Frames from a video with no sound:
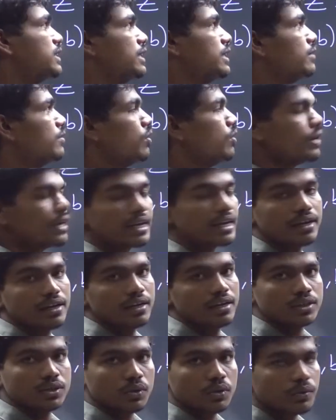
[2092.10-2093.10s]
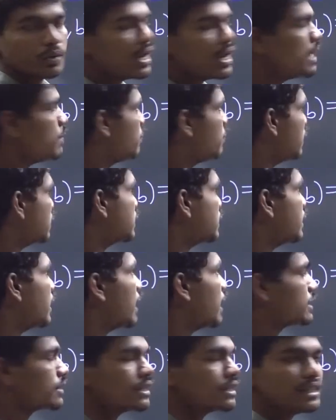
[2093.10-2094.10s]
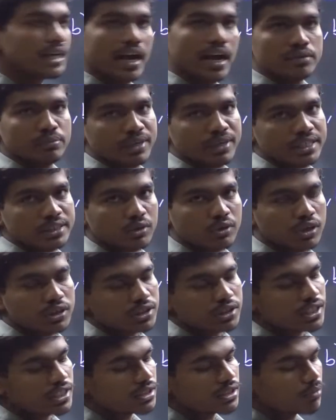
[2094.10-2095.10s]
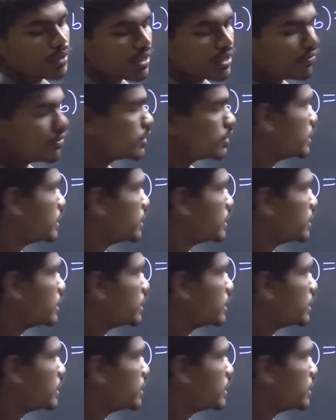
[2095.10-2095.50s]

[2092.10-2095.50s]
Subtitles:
c. Okay, so a, b, c are 3 arbitrary constants, but if you